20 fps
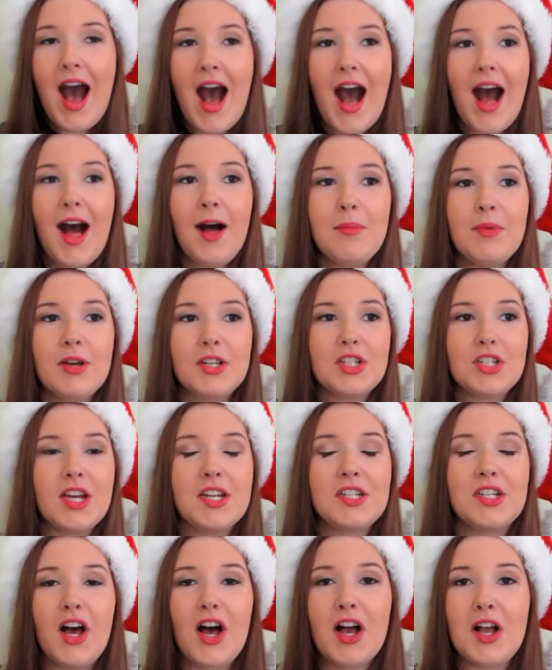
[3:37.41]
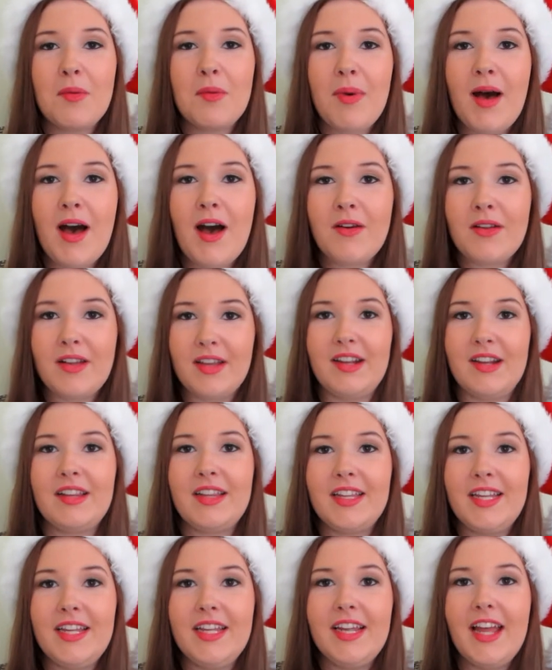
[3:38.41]
how much I talk about
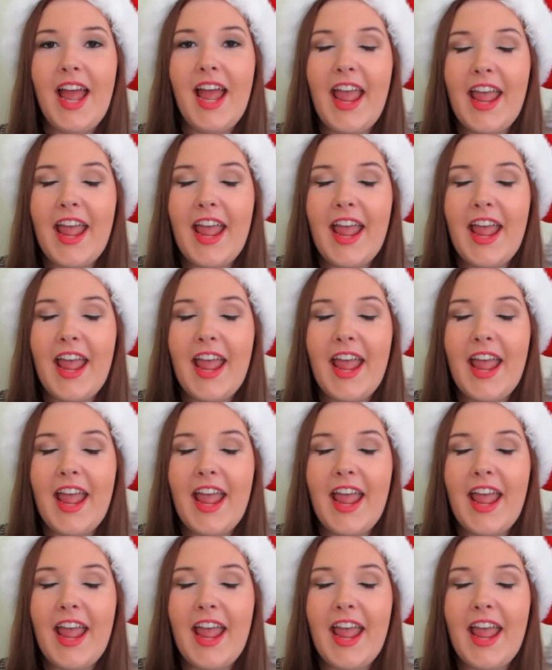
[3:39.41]
Italy,